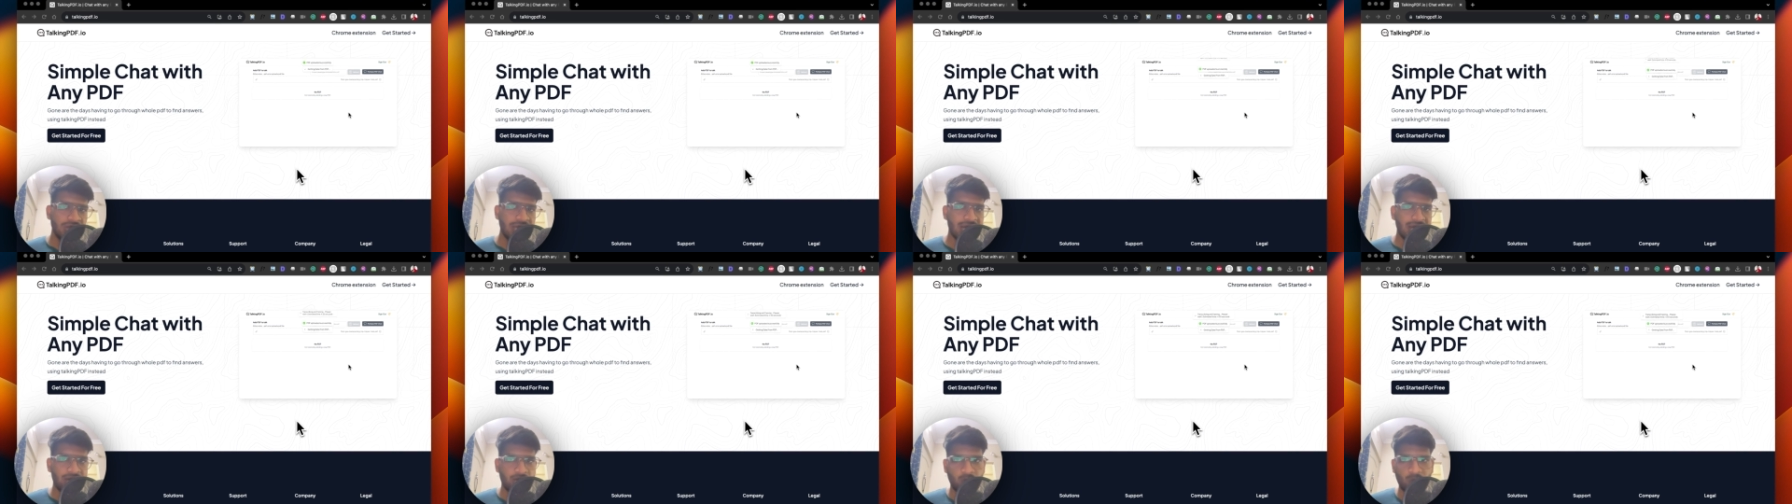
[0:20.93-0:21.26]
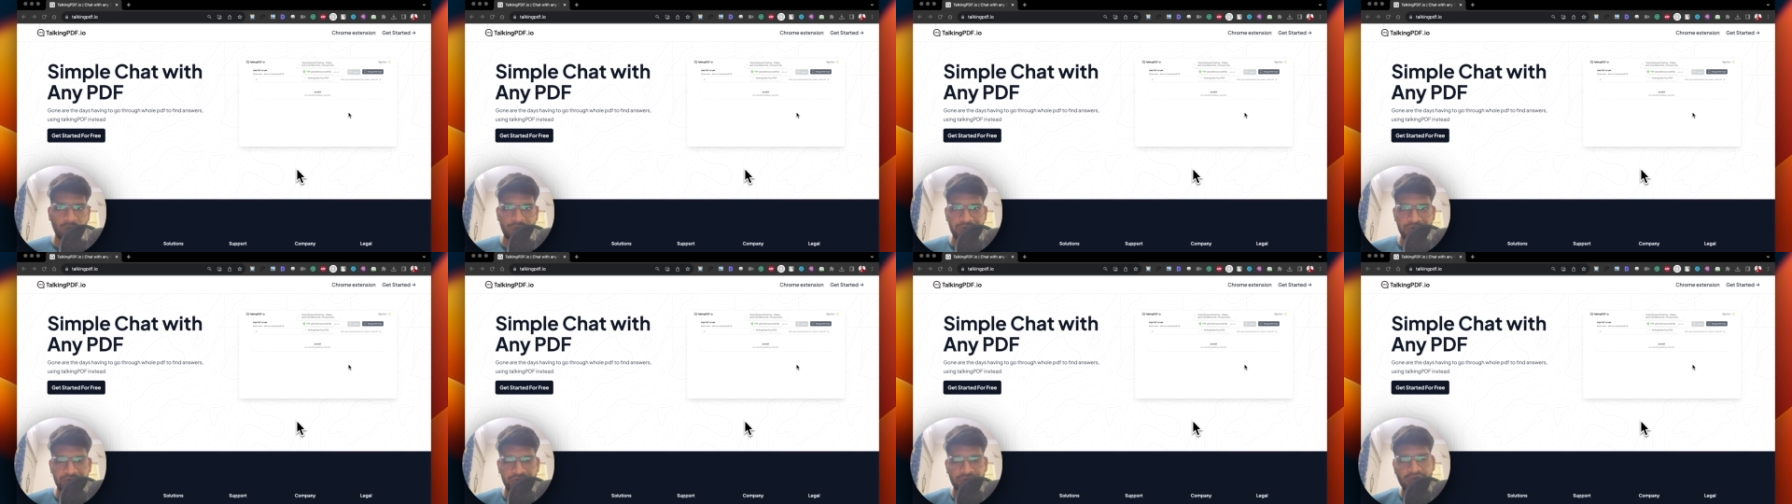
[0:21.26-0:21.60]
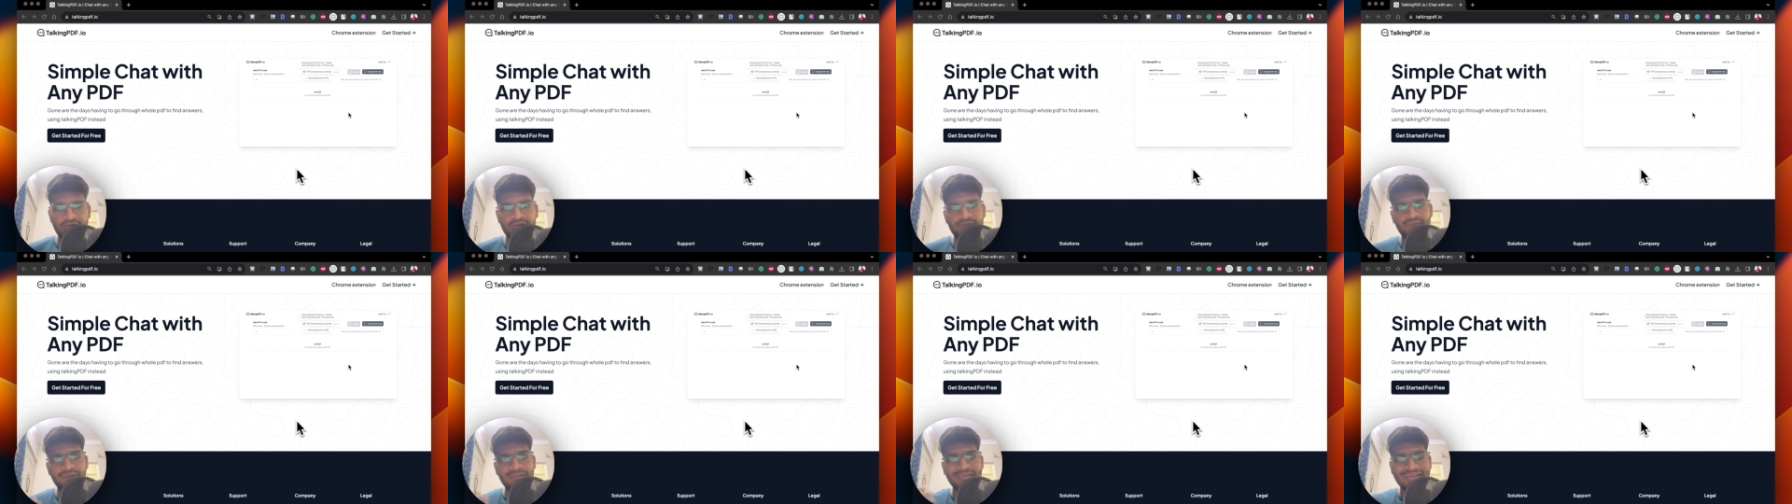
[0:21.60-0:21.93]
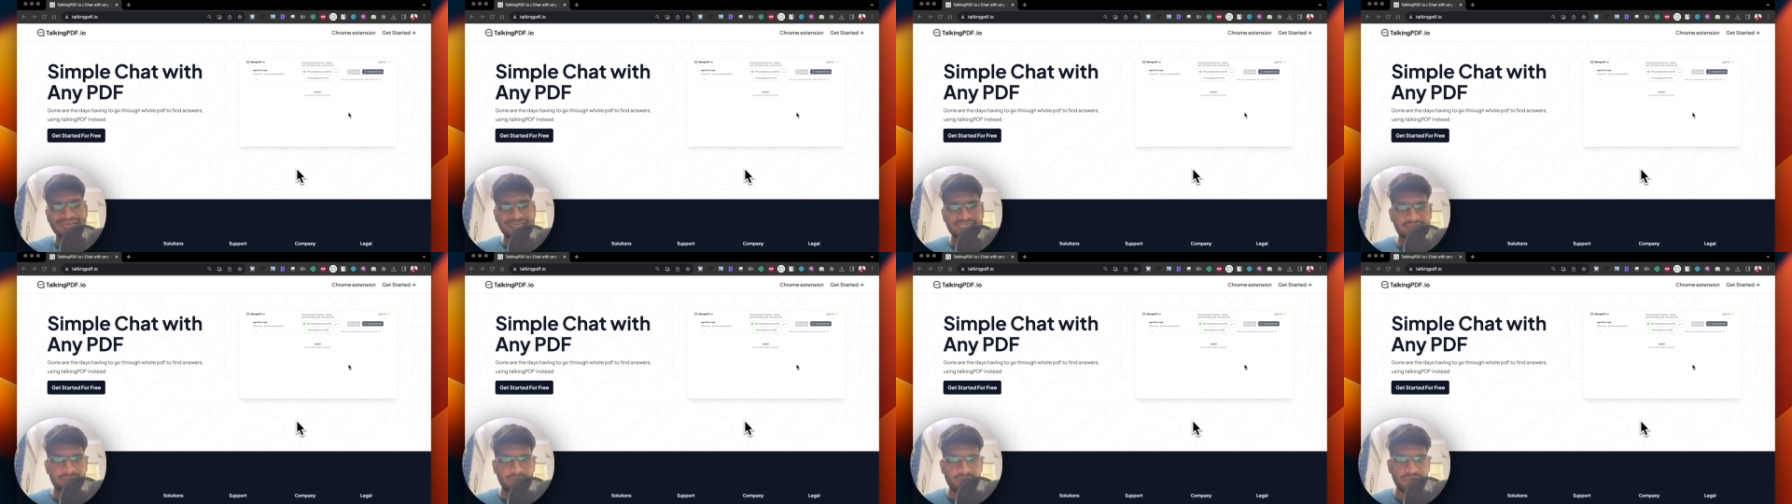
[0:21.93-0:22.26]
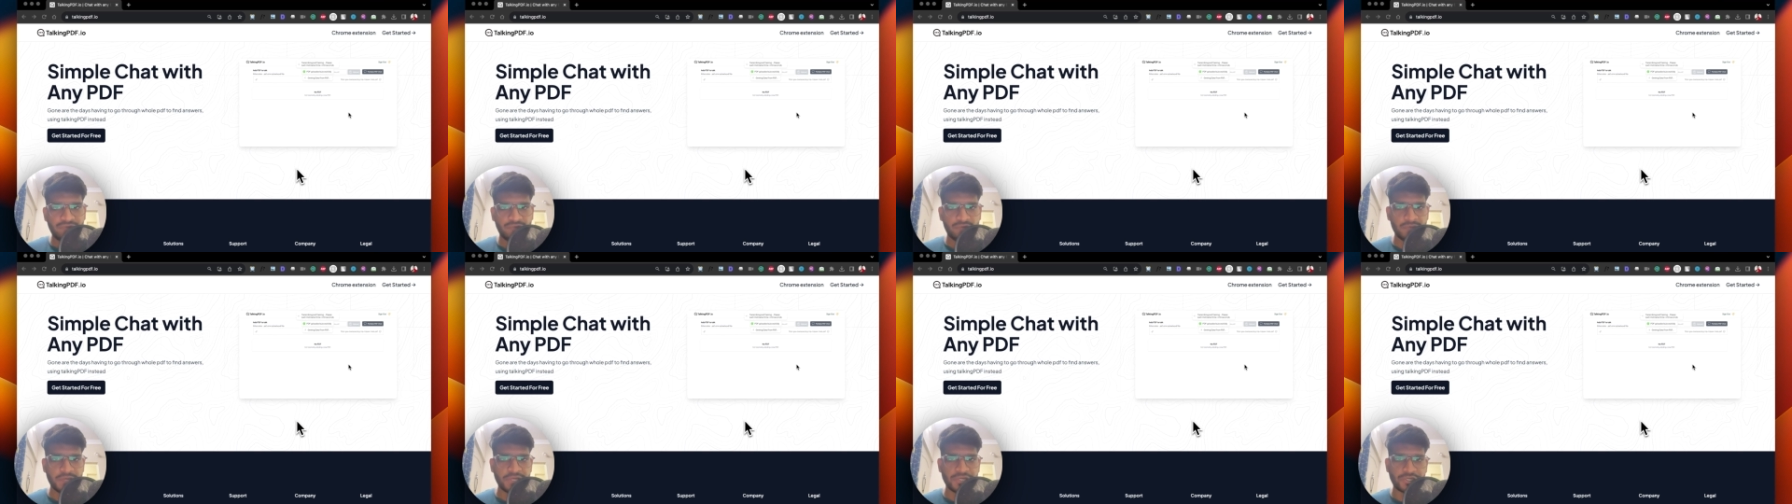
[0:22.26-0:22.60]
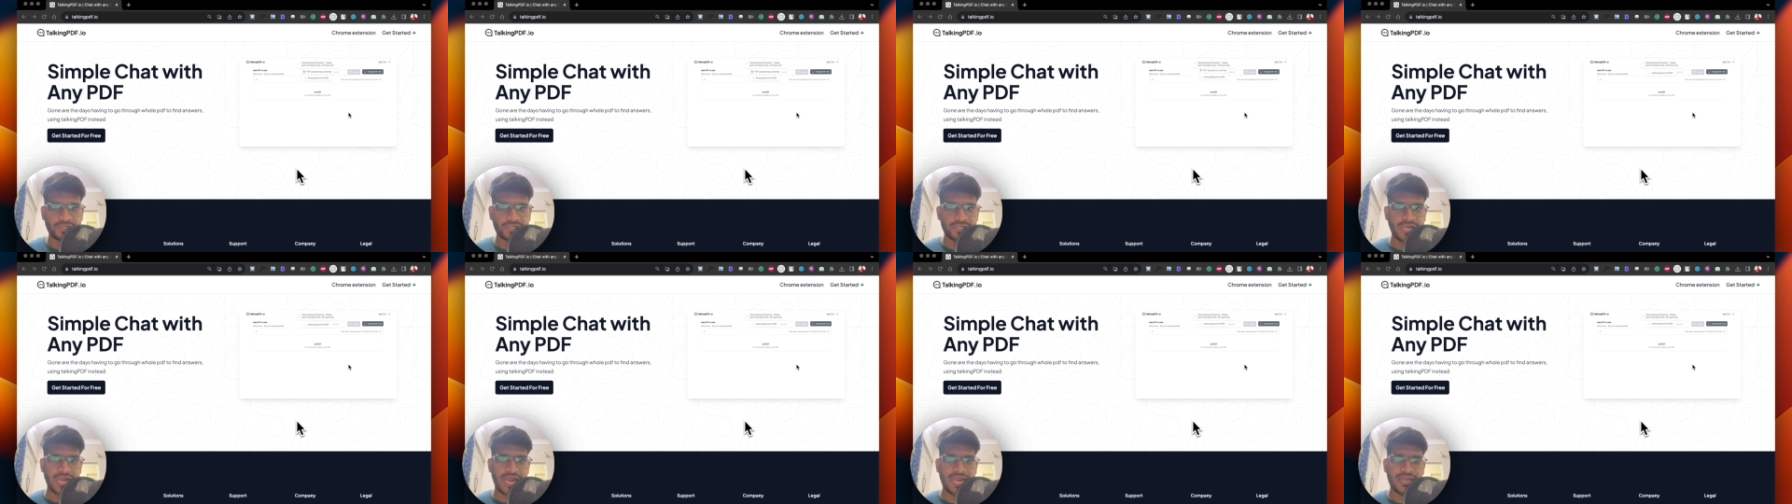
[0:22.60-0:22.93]
that question, it will get some
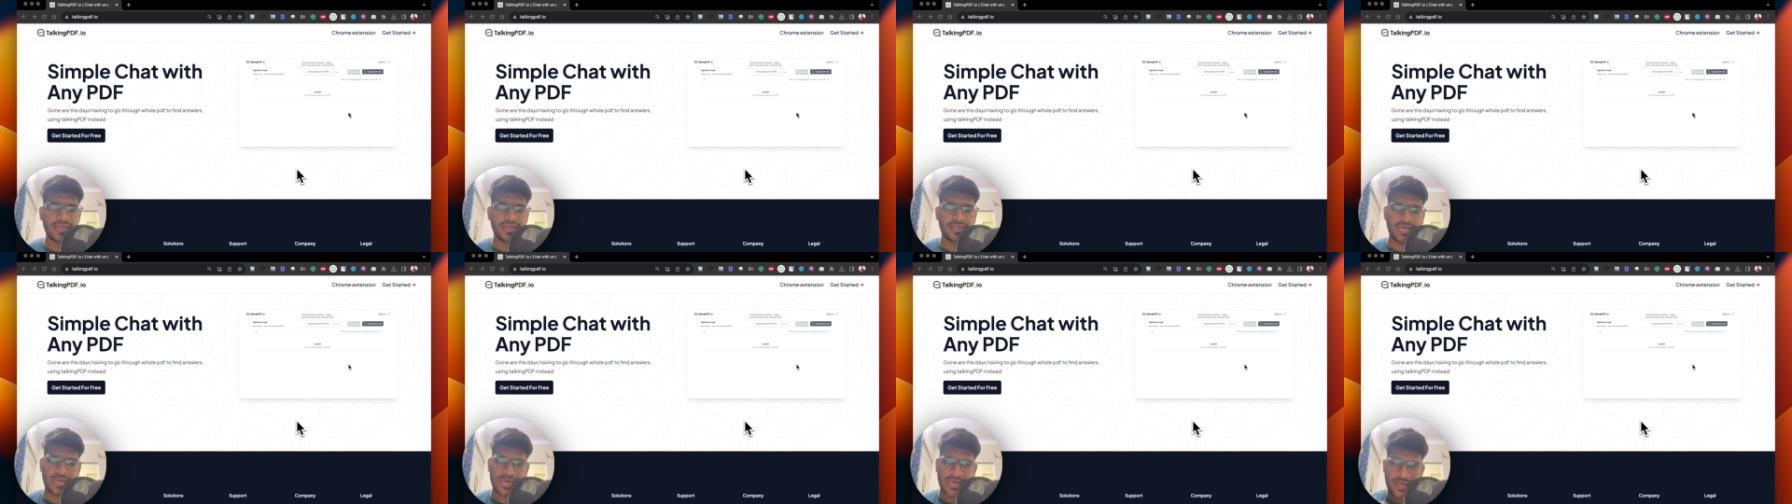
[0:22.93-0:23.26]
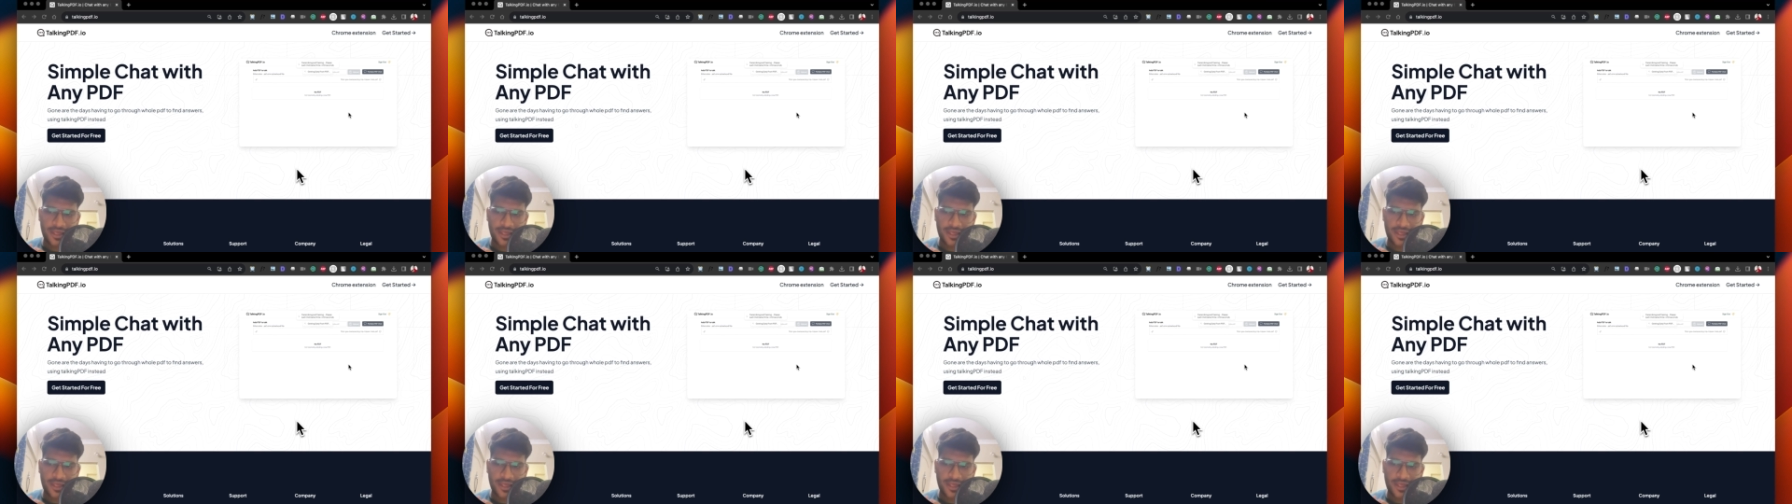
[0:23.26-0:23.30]
information and